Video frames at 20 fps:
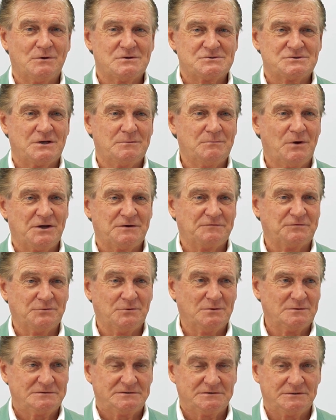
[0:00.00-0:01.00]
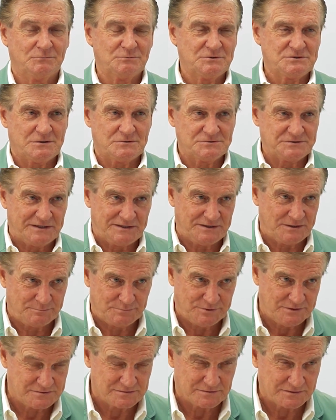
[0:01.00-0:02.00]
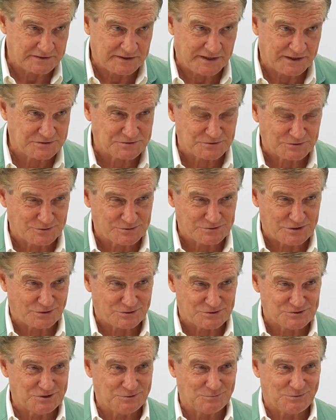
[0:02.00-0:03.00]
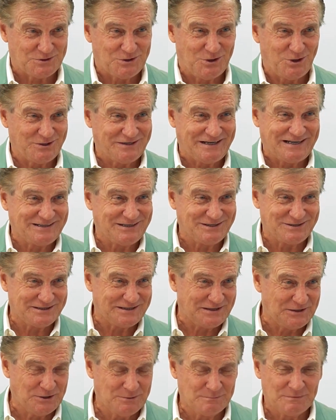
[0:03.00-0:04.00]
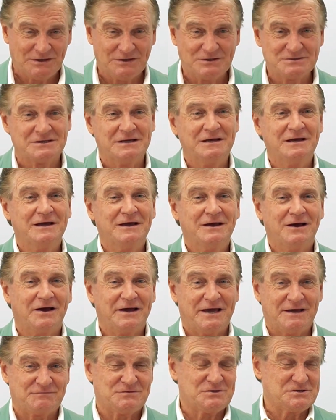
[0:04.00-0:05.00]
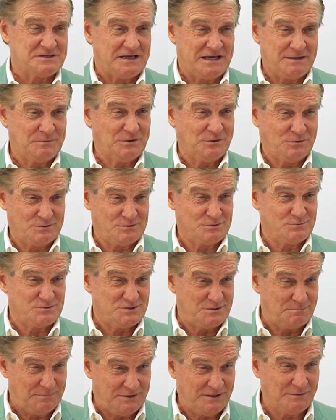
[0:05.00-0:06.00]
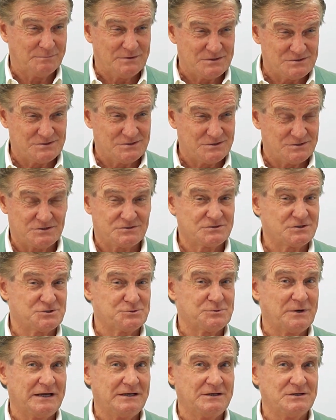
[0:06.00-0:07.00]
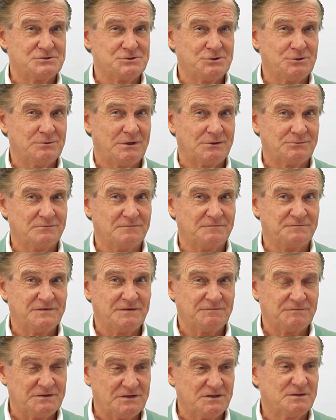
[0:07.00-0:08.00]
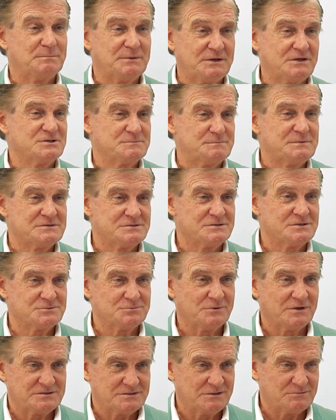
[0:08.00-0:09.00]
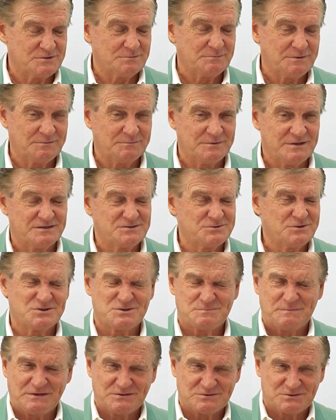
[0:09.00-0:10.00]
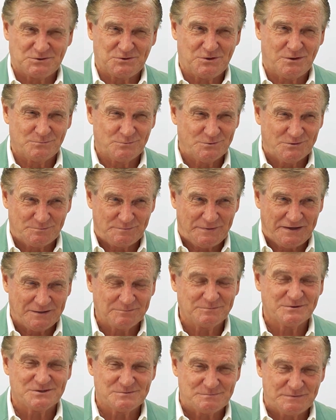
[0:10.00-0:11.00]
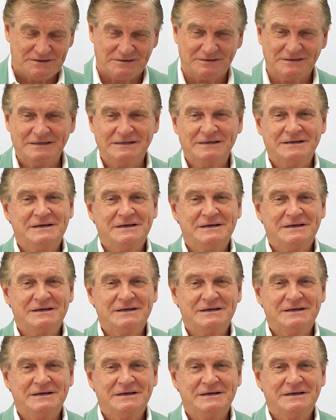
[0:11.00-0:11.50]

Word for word: whilst I might have thought, gee, I wish I was getting a piece of the action because I could see what the holiday did to the home loans. I have to say, because it was a big business, it's Australia's 250th biggest business, right? So it's a big business. not as big as the Commonwealth Bank, but it's big.